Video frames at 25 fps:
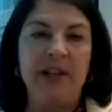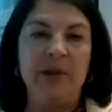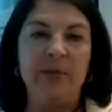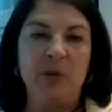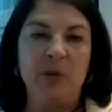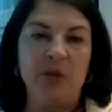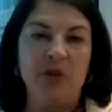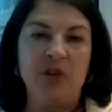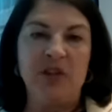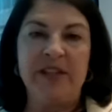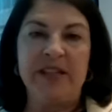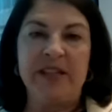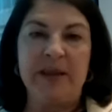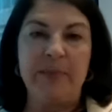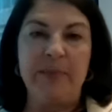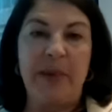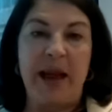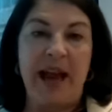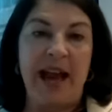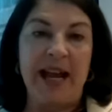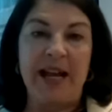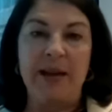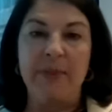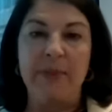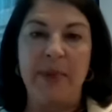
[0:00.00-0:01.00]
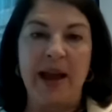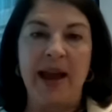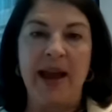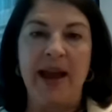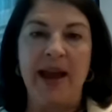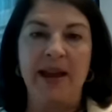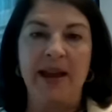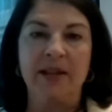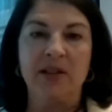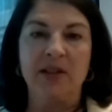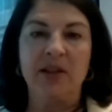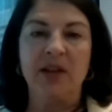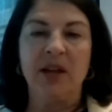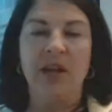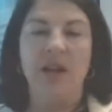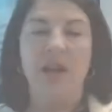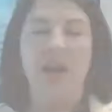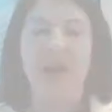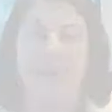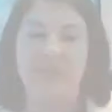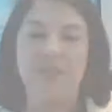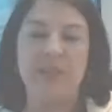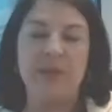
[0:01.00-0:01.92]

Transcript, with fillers: an emergency bag packed, have